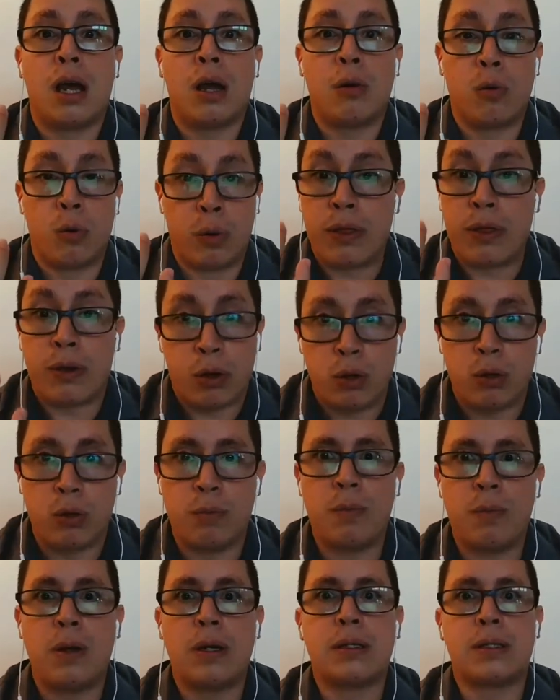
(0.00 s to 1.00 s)
with
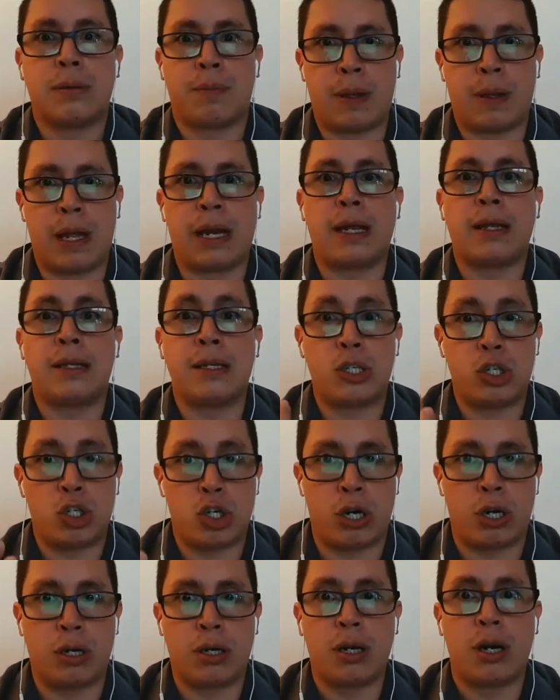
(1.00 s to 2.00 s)
whom the planet is
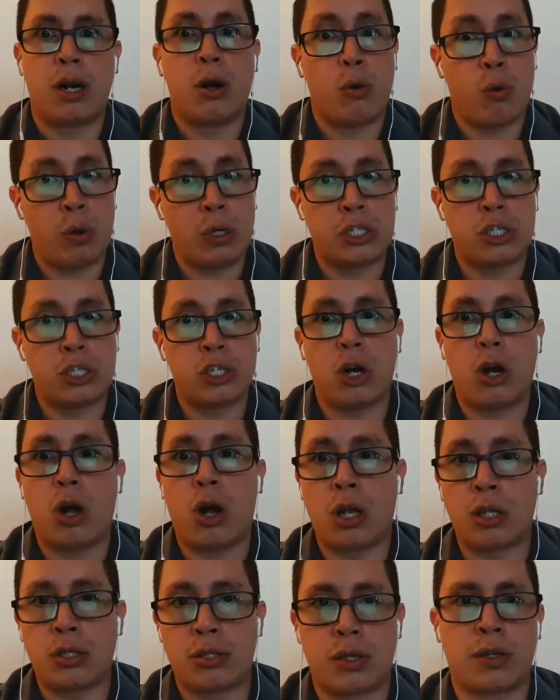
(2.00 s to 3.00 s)
shared, which
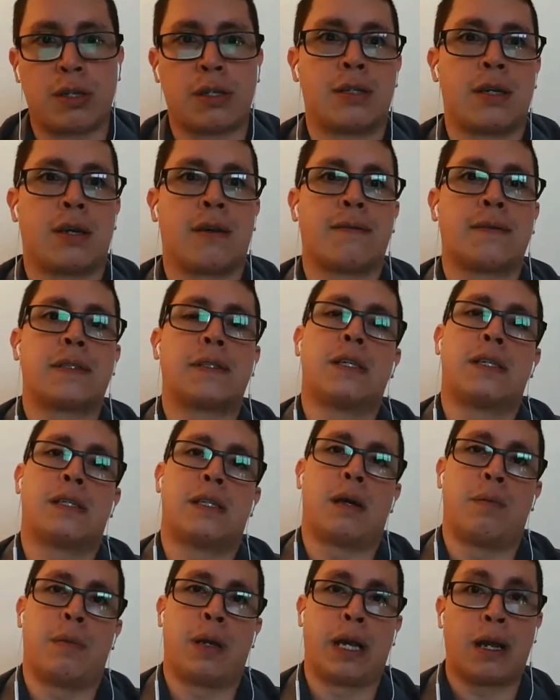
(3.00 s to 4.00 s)
also deserves the
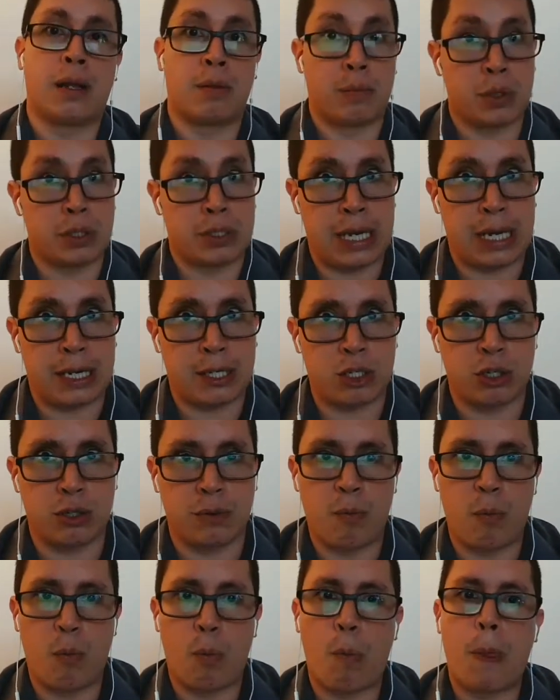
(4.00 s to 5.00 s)
same legal protection.
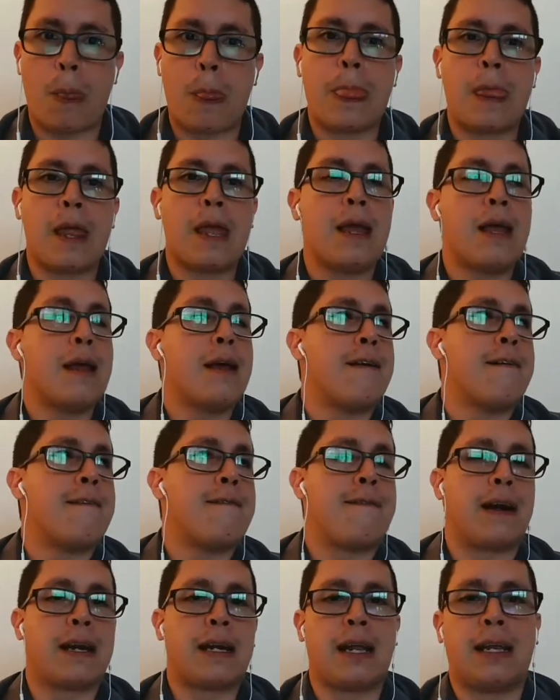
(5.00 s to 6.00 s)

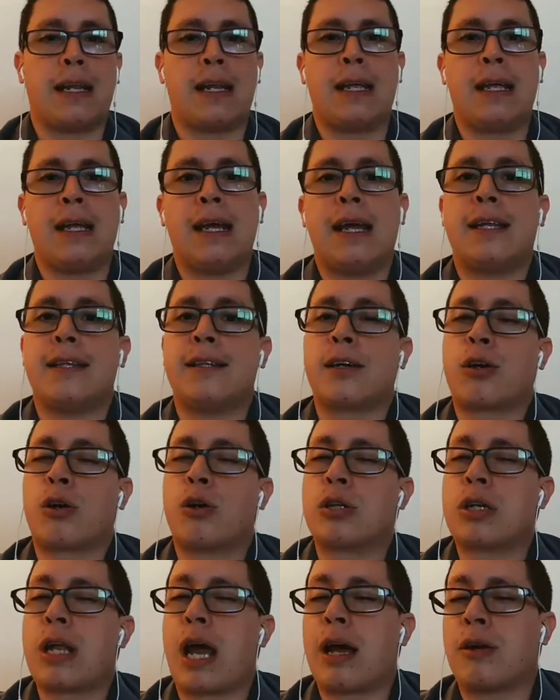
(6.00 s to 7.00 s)
Finally, the
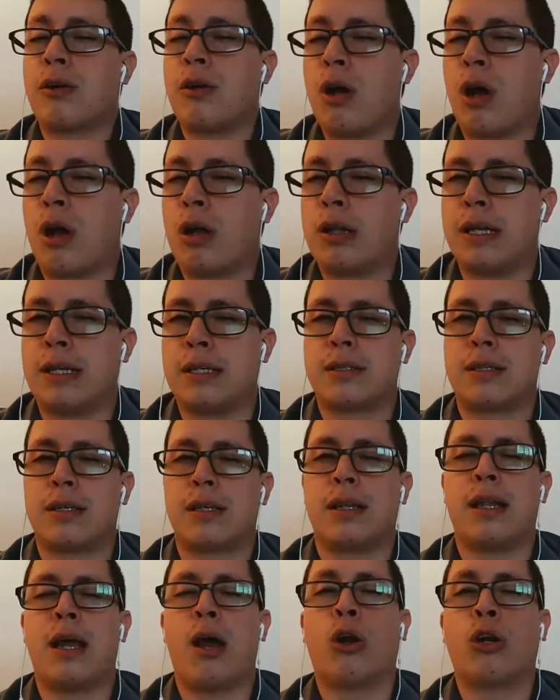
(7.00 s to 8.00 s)
court acknowledged
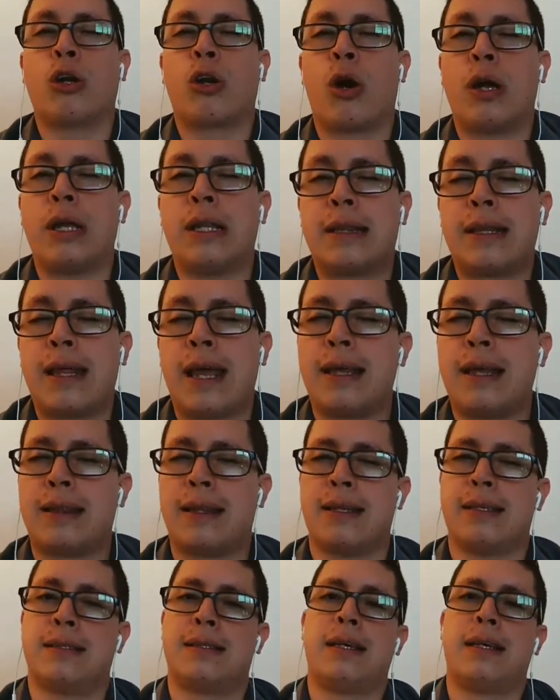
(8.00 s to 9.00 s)
the ongoing
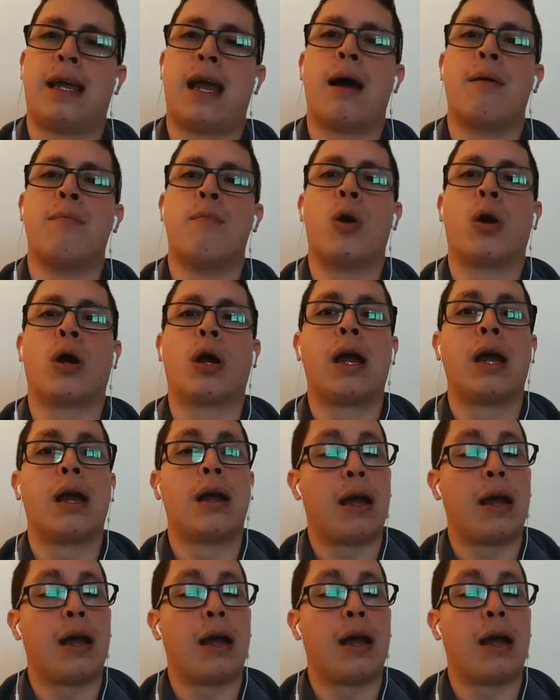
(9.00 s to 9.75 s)
tendency among